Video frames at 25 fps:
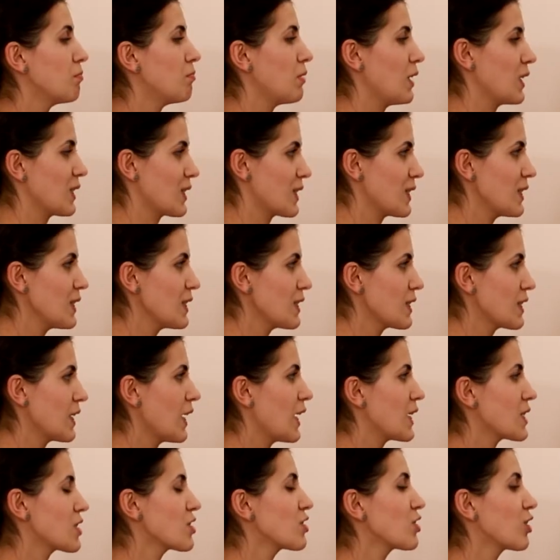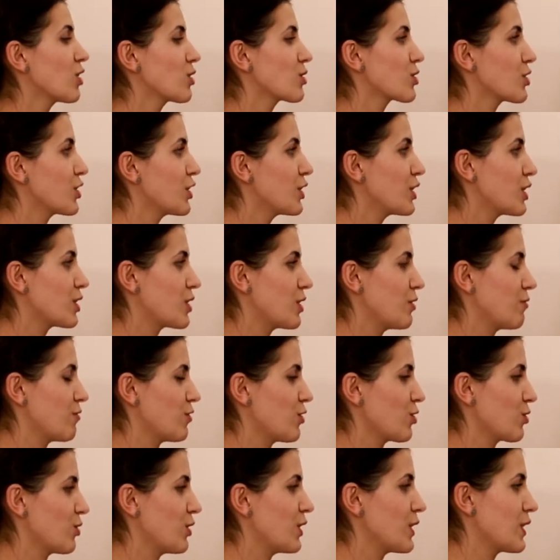buses as an alternative
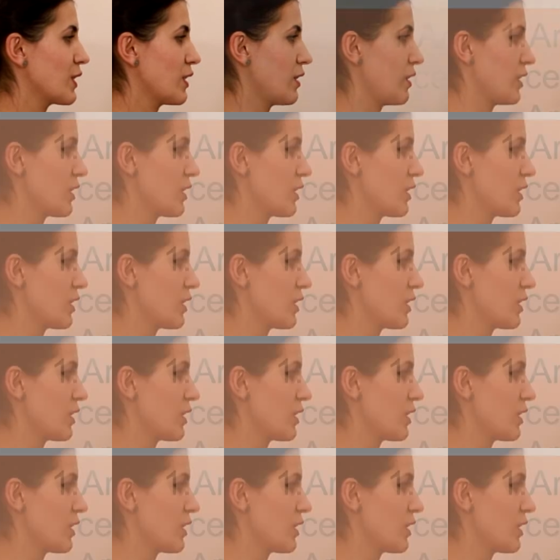choice in